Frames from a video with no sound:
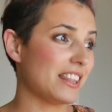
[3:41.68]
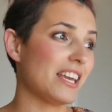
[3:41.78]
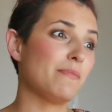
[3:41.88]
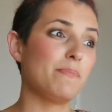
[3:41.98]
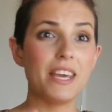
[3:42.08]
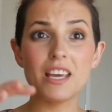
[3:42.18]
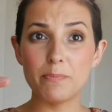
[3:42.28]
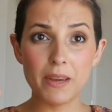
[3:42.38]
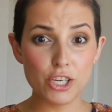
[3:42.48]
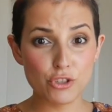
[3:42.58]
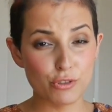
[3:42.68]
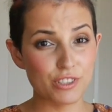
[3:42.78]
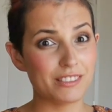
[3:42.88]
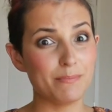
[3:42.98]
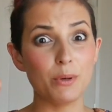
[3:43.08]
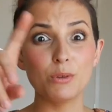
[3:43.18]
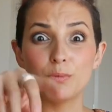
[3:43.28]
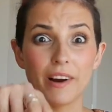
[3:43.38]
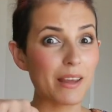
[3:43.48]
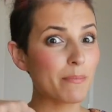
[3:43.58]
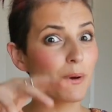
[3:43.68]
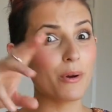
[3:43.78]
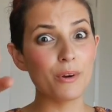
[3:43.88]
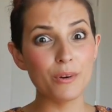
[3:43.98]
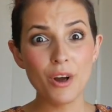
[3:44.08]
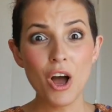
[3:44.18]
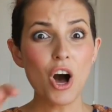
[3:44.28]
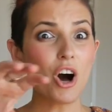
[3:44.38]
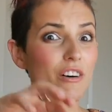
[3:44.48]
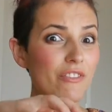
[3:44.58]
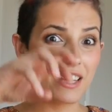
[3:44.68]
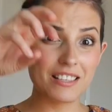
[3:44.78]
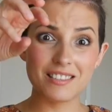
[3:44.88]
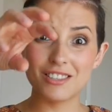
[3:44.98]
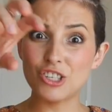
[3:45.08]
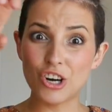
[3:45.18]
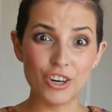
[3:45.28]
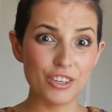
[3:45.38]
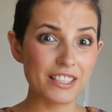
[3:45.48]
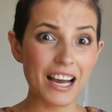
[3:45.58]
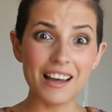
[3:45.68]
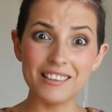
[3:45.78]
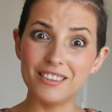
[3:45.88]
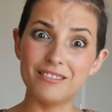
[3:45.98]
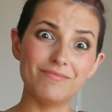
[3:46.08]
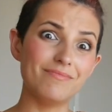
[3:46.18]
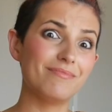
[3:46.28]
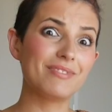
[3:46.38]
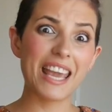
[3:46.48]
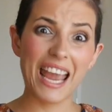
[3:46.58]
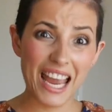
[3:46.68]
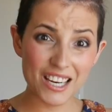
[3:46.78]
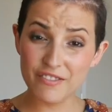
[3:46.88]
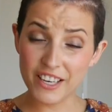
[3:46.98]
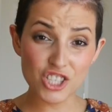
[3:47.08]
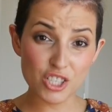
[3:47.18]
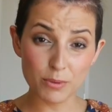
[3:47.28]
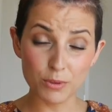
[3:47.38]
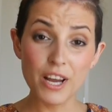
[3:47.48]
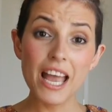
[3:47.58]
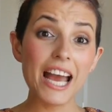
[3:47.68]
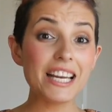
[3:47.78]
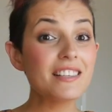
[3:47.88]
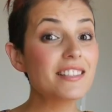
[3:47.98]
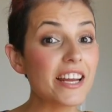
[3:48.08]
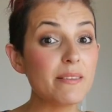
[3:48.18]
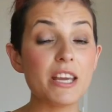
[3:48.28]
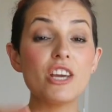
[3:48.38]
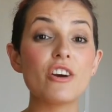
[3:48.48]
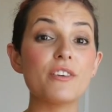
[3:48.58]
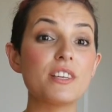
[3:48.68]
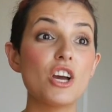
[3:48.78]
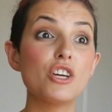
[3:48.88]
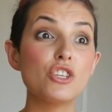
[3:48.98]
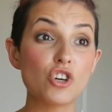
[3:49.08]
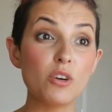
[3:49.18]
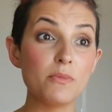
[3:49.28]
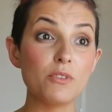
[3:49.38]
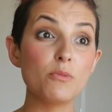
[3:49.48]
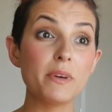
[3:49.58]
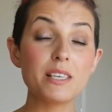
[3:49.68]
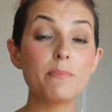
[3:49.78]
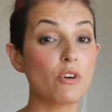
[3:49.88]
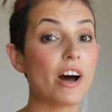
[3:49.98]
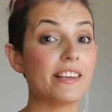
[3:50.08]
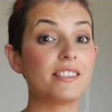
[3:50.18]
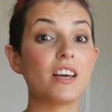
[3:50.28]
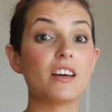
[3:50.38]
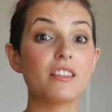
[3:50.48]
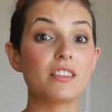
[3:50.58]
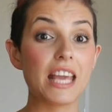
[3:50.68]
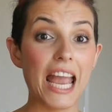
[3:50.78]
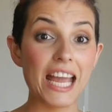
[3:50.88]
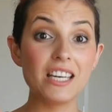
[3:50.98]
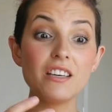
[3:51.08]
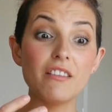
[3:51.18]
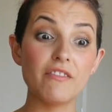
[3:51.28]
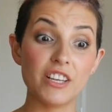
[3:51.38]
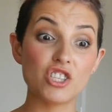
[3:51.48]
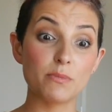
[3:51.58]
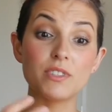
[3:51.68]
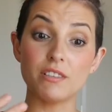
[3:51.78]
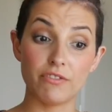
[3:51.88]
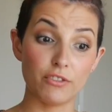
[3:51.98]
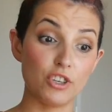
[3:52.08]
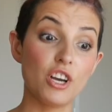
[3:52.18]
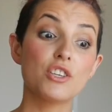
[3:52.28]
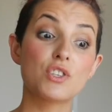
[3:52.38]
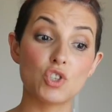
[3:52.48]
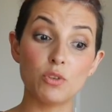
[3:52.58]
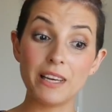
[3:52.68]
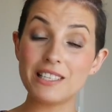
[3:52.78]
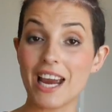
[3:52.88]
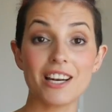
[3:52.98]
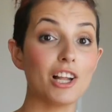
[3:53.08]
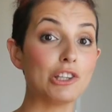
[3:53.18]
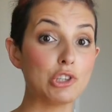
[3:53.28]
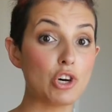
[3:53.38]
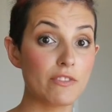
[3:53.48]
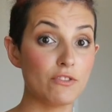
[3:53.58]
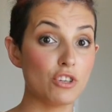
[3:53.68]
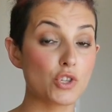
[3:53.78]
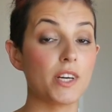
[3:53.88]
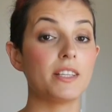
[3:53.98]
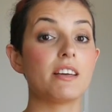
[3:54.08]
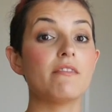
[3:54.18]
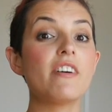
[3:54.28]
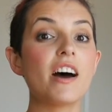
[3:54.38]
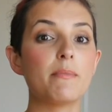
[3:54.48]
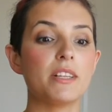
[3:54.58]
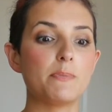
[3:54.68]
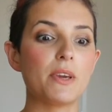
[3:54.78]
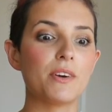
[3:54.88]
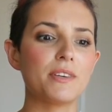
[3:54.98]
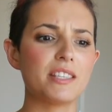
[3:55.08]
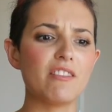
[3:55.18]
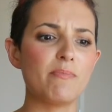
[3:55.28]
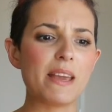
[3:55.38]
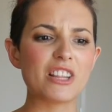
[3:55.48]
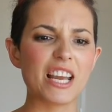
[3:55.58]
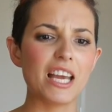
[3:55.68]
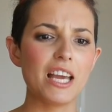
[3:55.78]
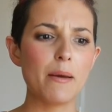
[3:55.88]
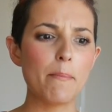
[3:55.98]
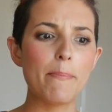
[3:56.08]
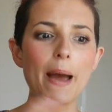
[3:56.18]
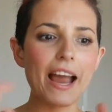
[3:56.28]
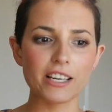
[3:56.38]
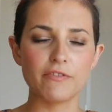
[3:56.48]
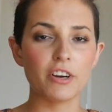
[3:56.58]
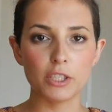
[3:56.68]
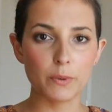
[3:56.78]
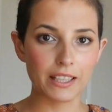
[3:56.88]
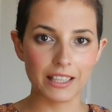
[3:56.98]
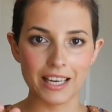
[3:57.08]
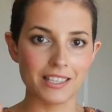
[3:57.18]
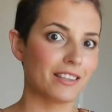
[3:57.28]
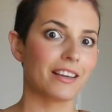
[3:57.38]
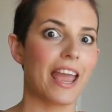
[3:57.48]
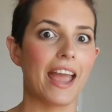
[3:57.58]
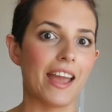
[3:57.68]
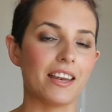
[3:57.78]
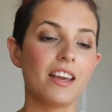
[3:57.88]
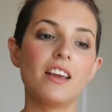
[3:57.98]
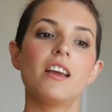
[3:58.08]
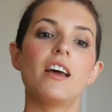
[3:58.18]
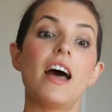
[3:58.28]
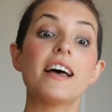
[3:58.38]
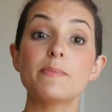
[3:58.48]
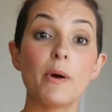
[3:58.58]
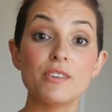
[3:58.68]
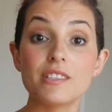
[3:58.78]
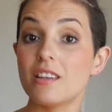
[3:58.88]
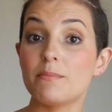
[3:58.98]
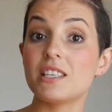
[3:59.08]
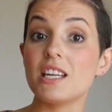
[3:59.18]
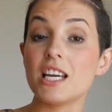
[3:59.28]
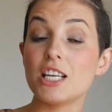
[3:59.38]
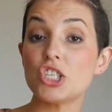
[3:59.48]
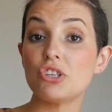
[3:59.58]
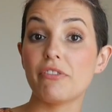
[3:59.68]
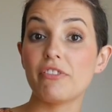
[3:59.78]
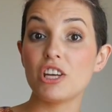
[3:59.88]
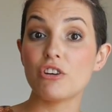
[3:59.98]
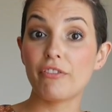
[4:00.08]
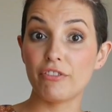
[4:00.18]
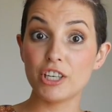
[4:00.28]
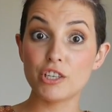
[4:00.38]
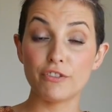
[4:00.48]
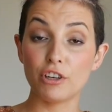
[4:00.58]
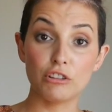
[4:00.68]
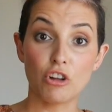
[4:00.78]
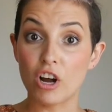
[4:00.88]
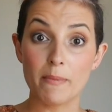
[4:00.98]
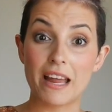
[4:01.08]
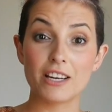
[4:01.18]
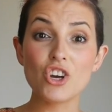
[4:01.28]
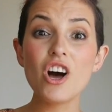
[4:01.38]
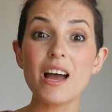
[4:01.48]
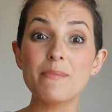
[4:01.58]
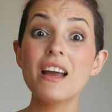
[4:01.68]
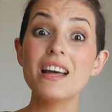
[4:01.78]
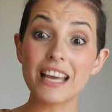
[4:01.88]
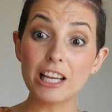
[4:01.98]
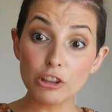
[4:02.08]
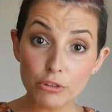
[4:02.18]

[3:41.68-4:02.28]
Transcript: and then pink beetroot and build a rainbow of this, you know, colored canned vegetable. And he did say to me, he goes, you'll be surprised, canned vegetables and fruit still maintain a lot of nutrients and vitamins because they've been like packed very quickly into the can, as opposed to them sitting in your fridge for a long amount of time. They